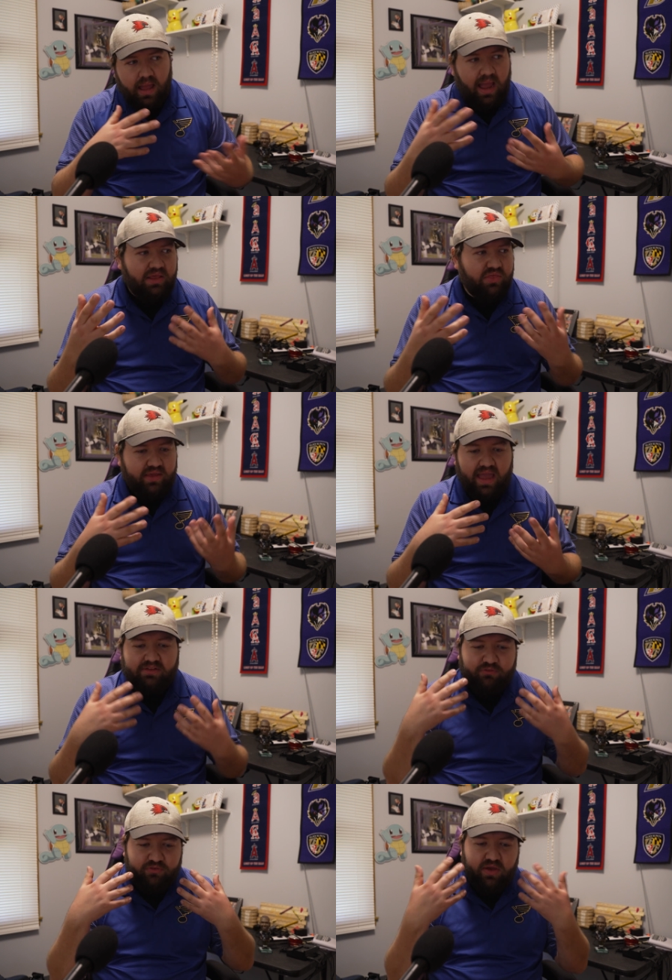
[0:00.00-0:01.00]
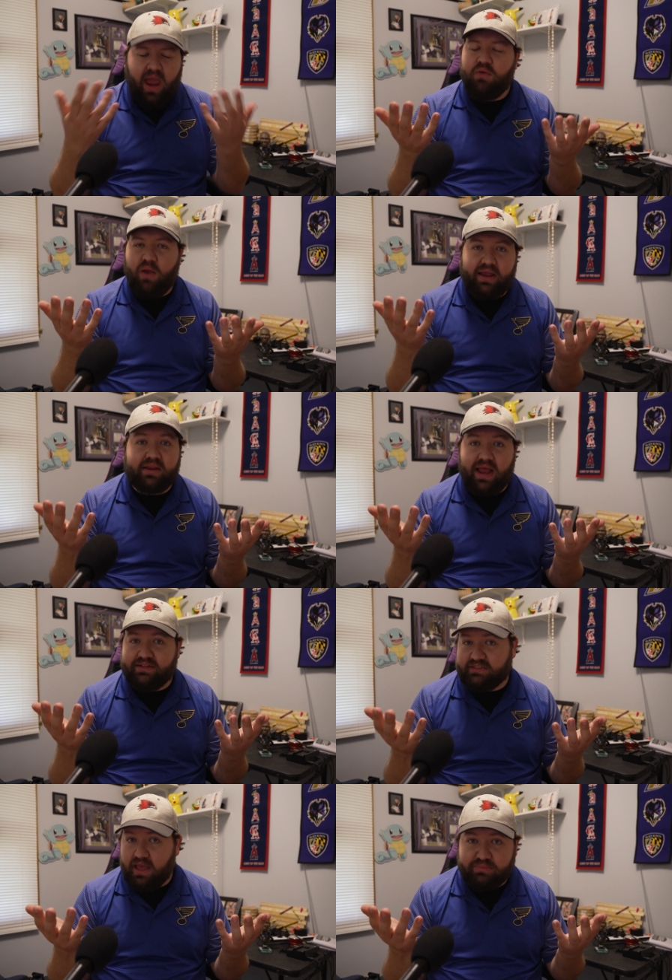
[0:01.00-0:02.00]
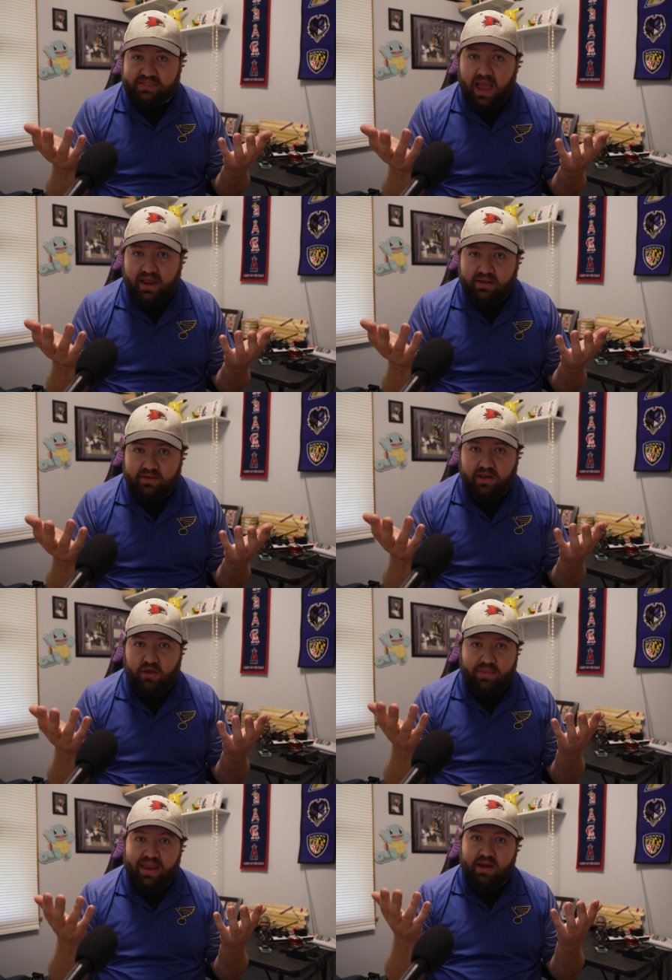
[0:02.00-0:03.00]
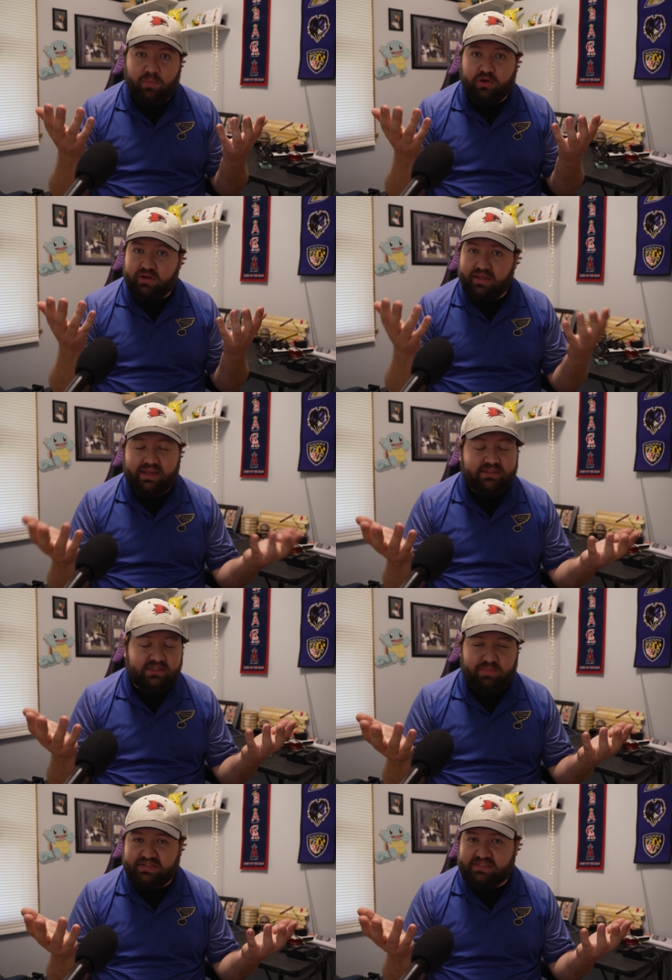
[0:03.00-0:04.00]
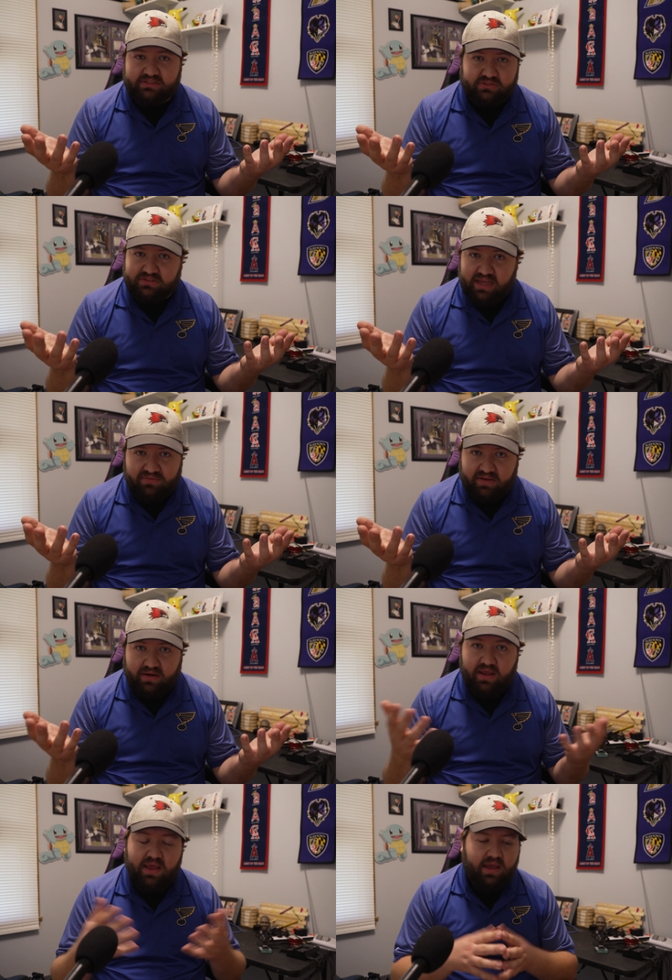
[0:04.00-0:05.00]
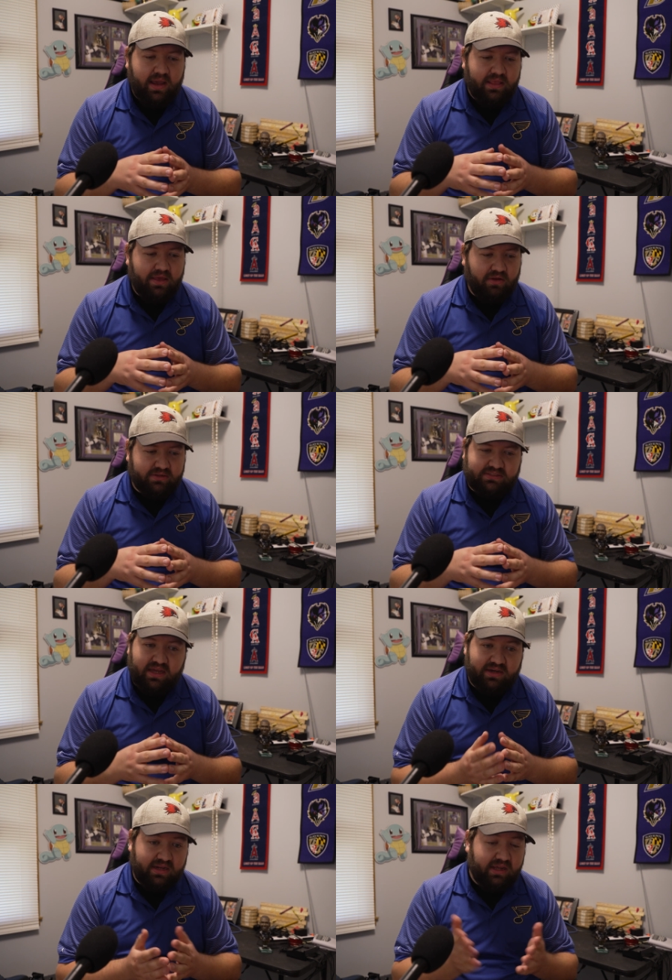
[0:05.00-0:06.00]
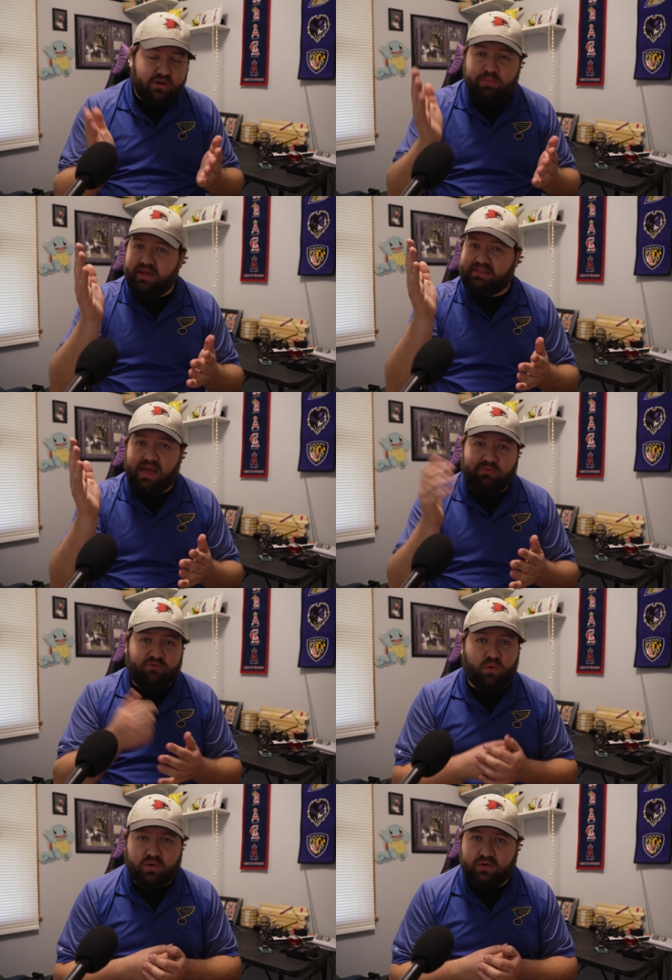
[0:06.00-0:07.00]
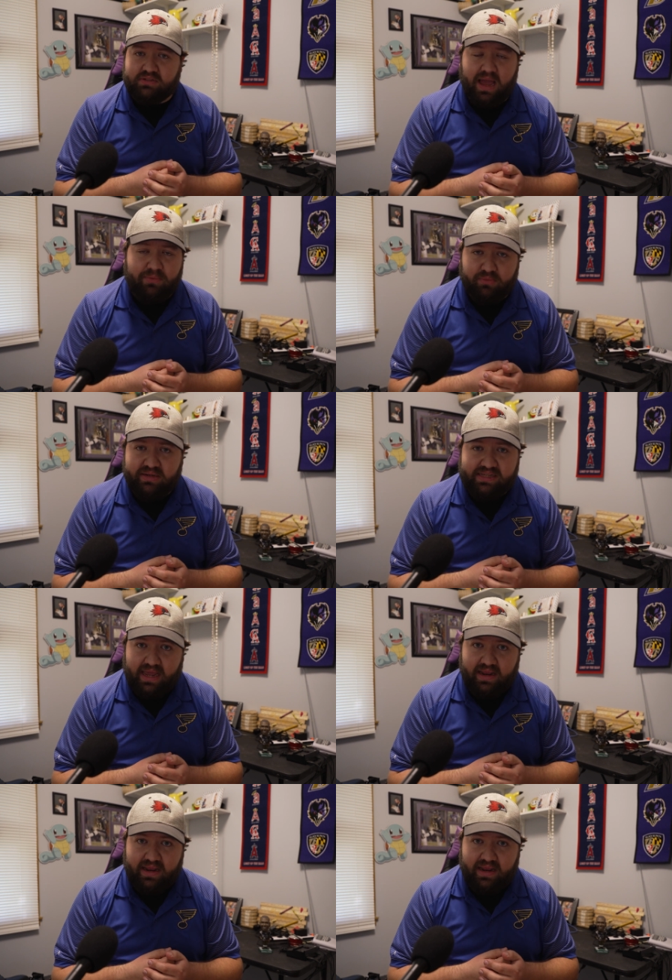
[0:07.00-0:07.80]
I think I recognize the upside. That number could easily be 6 or 7, and then all of a sudden he could be a top 4 or top 3 tight